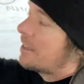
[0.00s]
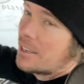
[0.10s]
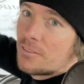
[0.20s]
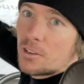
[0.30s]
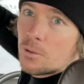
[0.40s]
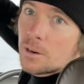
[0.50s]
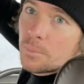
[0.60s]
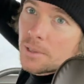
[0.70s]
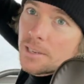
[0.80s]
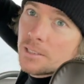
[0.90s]
if you want a
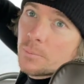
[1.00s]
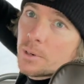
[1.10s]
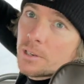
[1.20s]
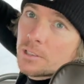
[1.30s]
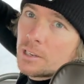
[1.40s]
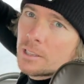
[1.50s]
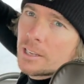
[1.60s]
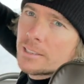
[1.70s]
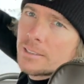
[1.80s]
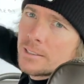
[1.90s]
place to put your
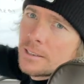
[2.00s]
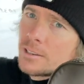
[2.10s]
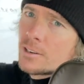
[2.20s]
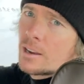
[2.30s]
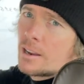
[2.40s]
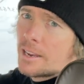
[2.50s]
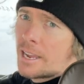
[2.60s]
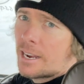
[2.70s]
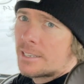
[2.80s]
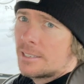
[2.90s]
sunglasses in your Honda
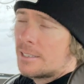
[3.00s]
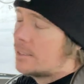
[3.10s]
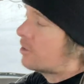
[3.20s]
Acty